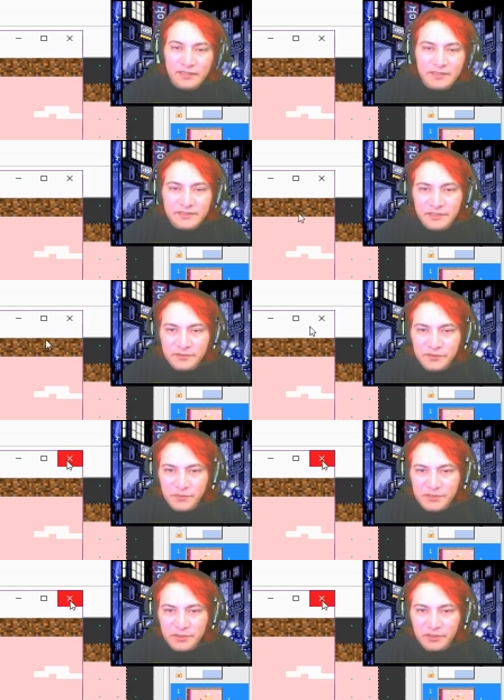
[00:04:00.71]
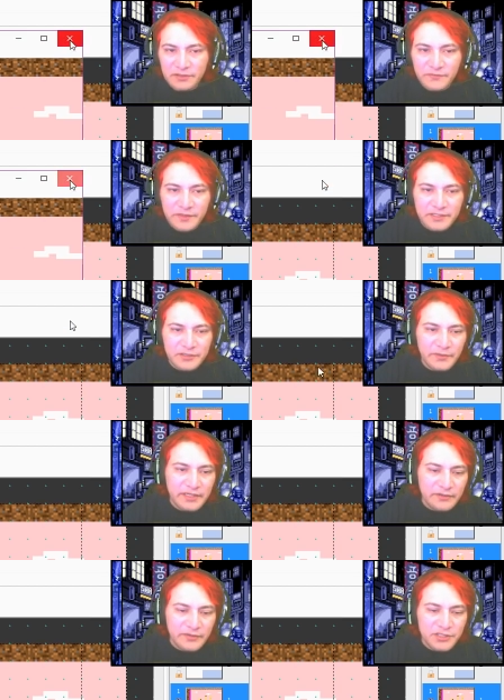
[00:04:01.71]
Let's do some scrolling first so we
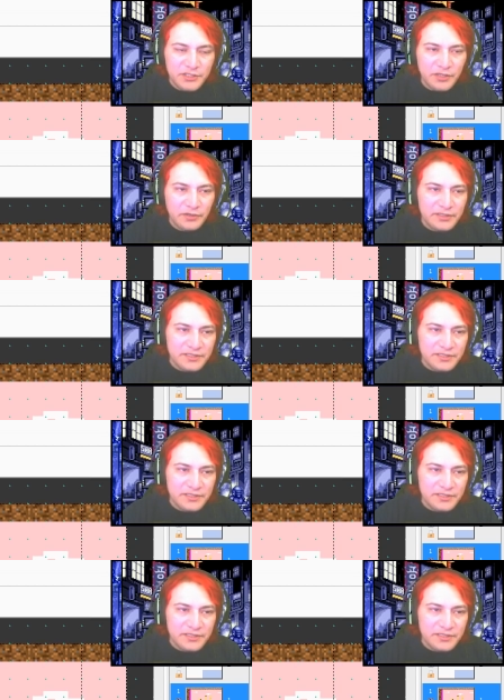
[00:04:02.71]
can reach the other